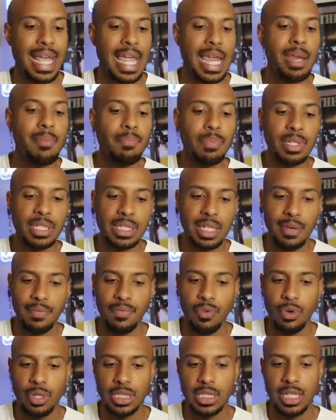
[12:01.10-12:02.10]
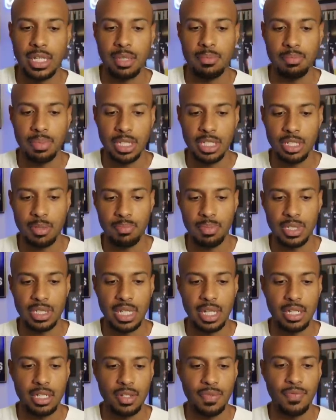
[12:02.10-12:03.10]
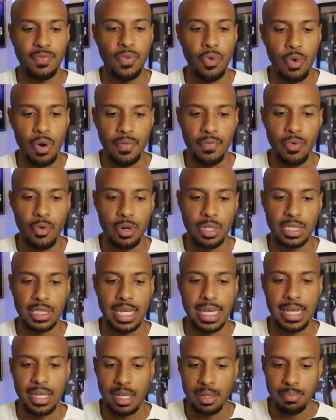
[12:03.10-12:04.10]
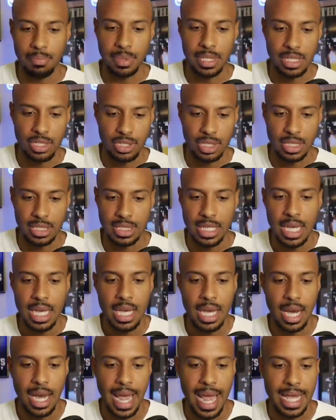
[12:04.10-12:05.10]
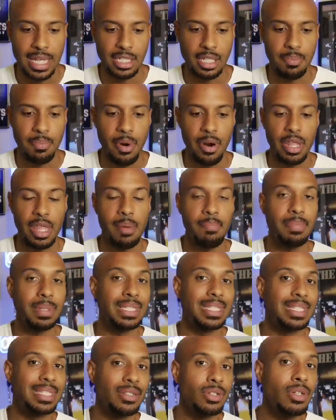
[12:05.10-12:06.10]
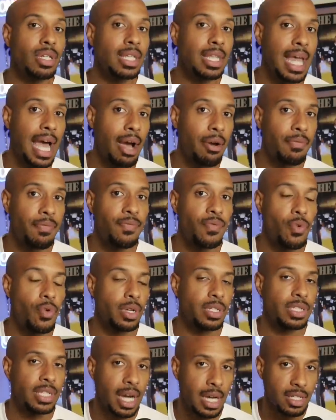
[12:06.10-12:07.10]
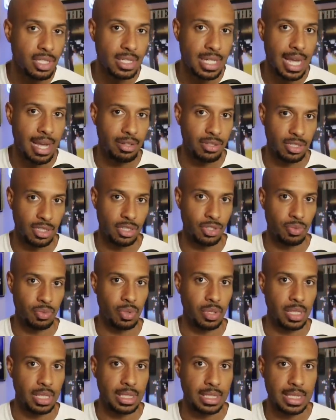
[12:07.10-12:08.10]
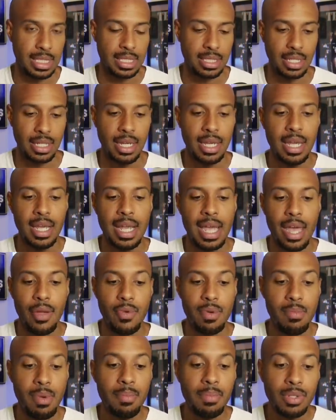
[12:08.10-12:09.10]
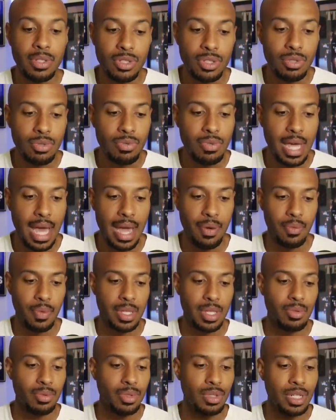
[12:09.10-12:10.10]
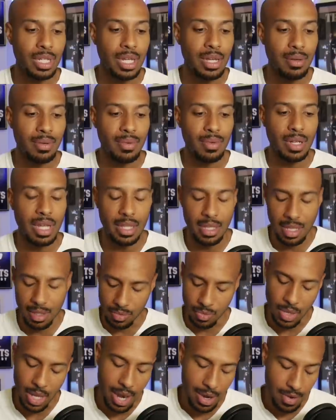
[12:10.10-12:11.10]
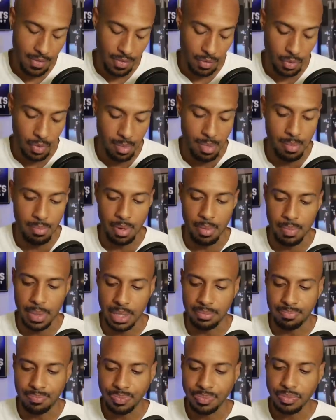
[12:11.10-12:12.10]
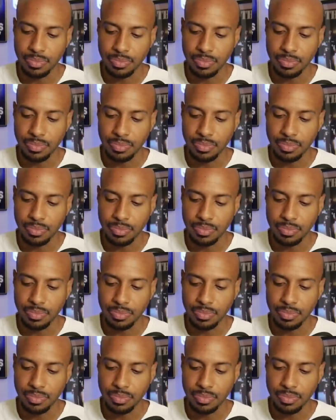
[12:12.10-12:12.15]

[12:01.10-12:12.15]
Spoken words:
8% forced incompletion percentage, 4 forced incompletions as a part of that, but still allowed 4 touchdowns his rookie season. And remember too, that when you look at, and not even remember, but